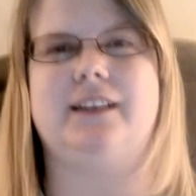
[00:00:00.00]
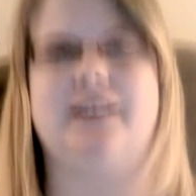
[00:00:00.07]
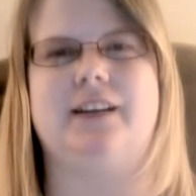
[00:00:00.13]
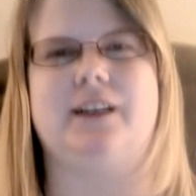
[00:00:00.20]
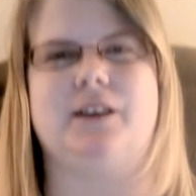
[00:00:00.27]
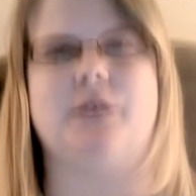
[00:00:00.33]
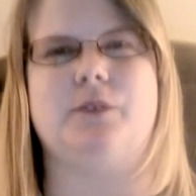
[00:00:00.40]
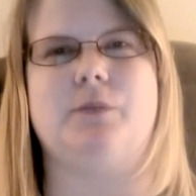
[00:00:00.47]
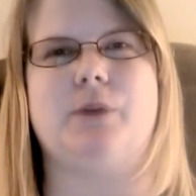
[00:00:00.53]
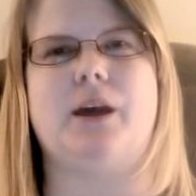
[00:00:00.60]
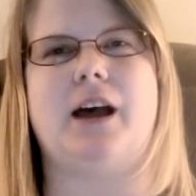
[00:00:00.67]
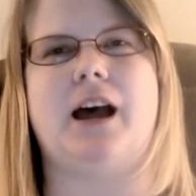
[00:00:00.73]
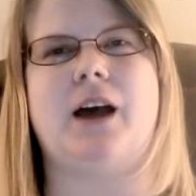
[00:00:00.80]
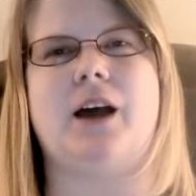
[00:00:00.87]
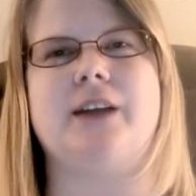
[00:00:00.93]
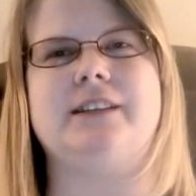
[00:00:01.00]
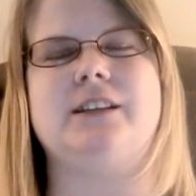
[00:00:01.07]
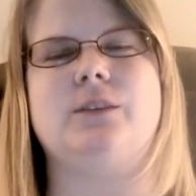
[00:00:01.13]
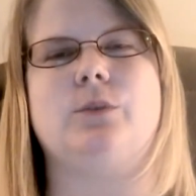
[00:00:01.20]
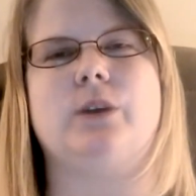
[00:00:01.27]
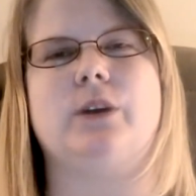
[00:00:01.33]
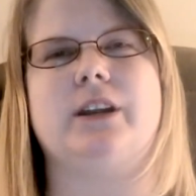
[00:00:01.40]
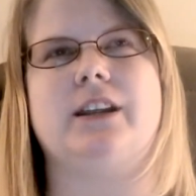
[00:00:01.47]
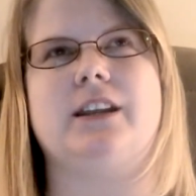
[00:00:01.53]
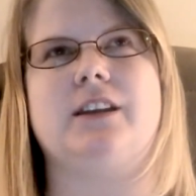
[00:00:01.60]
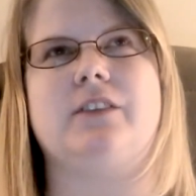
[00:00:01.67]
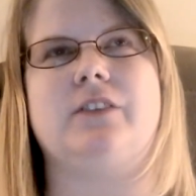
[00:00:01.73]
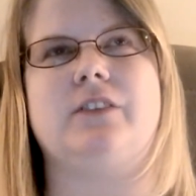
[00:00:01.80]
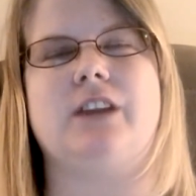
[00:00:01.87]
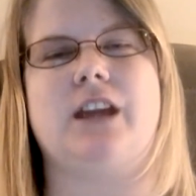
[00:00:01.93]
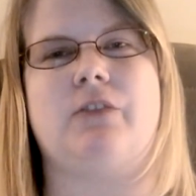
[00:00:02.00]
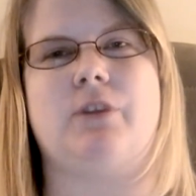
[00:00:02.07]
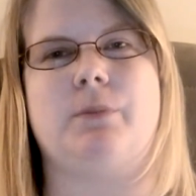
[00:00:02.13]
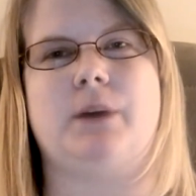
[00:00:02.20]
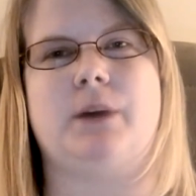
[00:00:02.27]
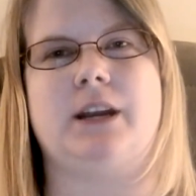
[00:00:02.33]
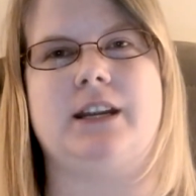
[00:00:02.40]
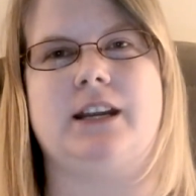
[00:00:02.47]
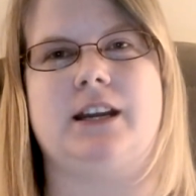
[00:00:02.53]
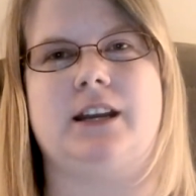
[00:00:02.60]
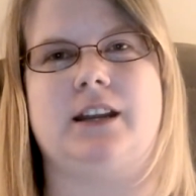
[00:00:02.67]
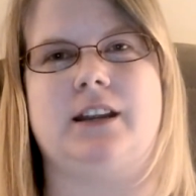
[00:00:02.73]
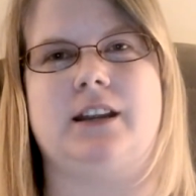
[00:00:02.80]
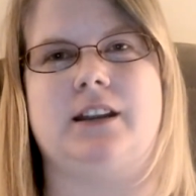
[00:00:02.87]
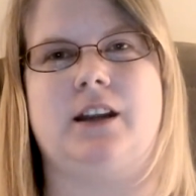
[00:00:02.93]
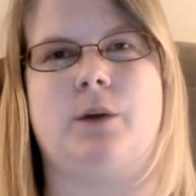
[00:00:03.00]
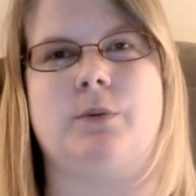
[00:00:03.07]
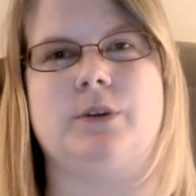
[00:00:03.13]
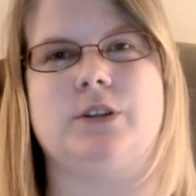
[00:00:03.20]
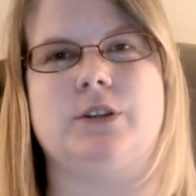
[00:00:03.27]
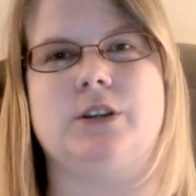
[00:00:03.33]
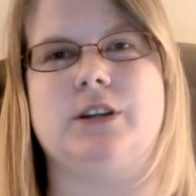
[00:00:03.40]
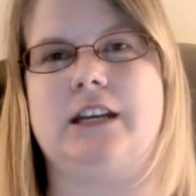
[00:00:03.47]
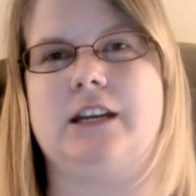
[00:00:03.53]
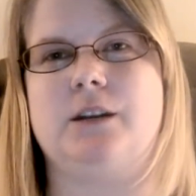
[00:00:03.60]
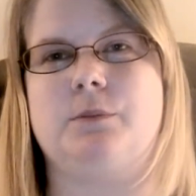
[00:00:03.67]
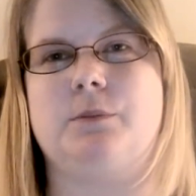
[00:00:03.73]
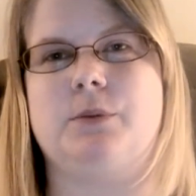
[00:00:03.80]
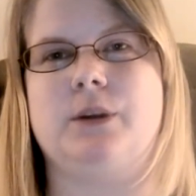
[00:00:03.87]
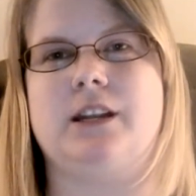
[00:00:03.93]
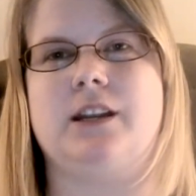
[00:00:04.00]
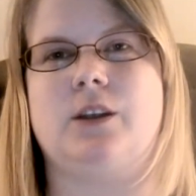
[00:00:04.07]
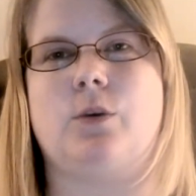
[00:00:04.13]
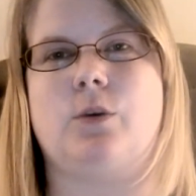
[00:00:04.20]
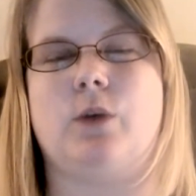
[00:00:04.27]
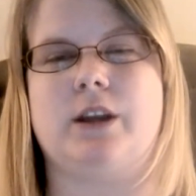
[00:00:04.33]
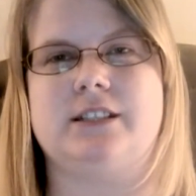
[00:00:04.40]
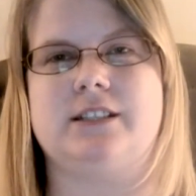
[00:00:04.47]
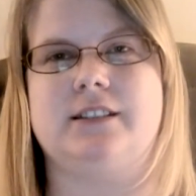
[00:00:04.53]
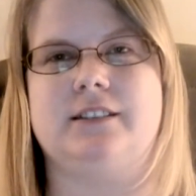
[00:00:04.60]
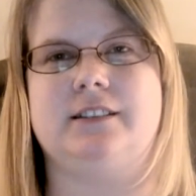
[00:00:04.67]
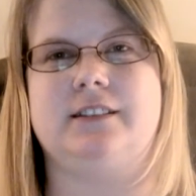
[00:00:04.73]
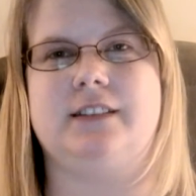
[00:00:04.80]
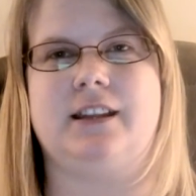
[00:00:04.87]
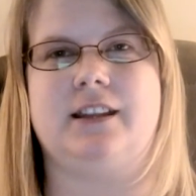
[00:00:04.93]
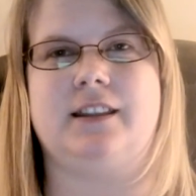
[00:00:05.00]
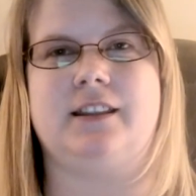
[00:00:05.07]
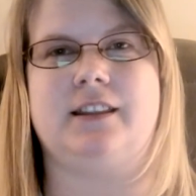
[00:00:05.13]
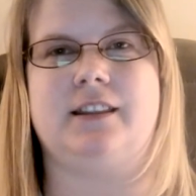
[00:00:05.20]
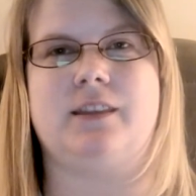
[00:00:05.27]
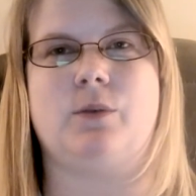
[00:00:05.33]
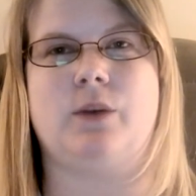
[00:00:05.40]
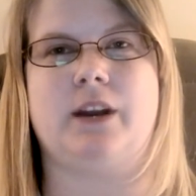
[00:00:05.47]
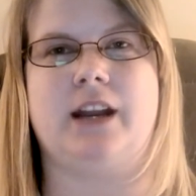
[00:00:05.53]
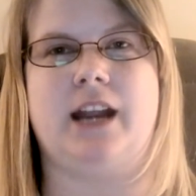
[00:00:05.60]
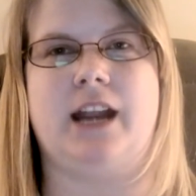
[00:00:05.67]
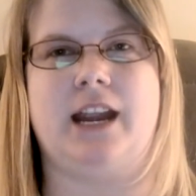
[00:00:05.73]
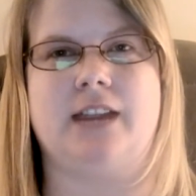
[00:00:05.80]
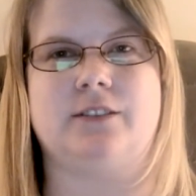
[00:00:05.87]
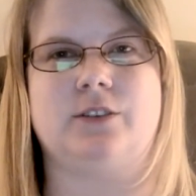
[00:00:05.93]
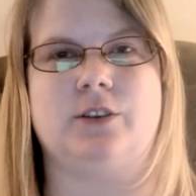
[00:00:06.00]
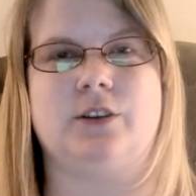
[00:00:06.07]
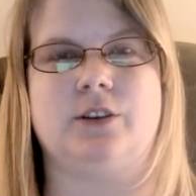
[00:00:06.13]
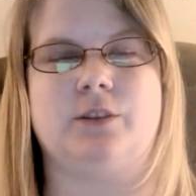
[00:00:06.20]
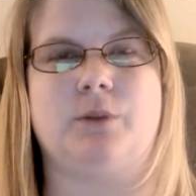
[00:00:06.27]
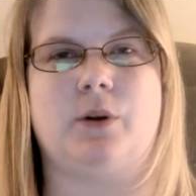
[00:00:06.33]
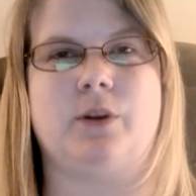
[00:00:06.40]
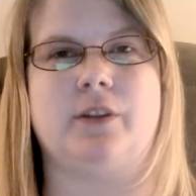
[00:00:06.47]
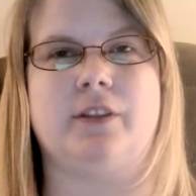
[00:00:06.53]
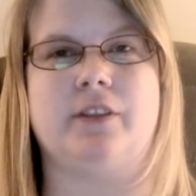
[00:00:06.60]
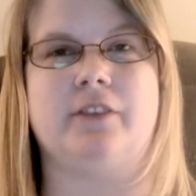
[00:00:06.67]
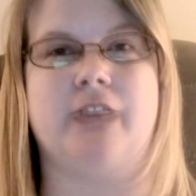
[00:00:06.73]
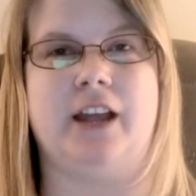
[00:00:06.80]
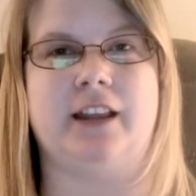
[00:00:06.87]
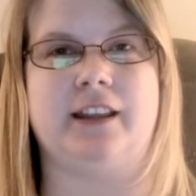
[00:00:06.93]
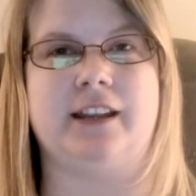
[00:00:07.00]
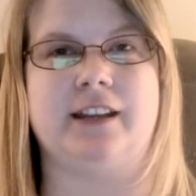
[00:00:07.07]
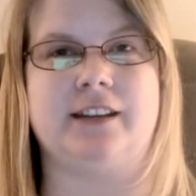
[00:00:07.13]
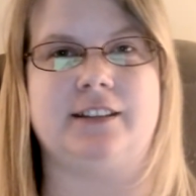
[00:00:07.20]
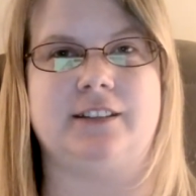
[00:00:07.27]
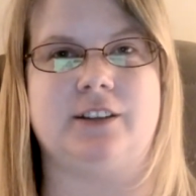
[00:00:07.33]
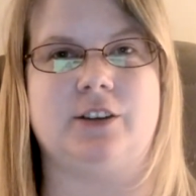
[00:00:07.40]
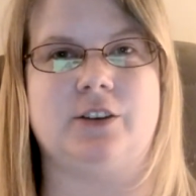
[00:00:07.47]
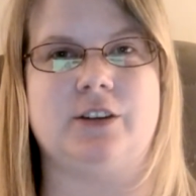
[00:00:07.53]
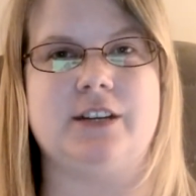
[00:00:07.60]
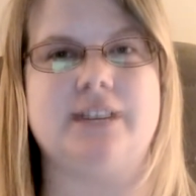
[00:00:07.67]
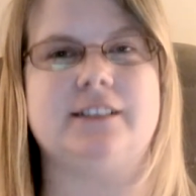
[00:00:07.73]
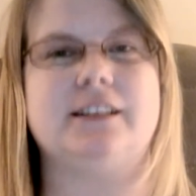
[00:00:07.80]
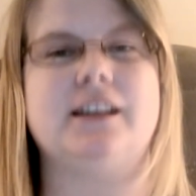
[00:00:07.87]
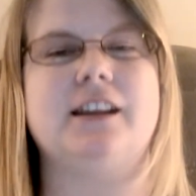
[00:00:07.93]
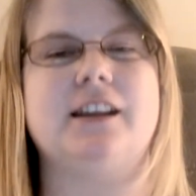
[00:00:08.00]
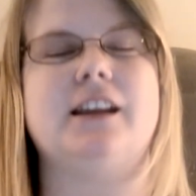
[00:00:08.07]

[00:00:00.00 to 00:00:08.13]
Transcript: I did want to give everybody an opportunity to put any questions in that they wanted answered as part of the FlyLady series.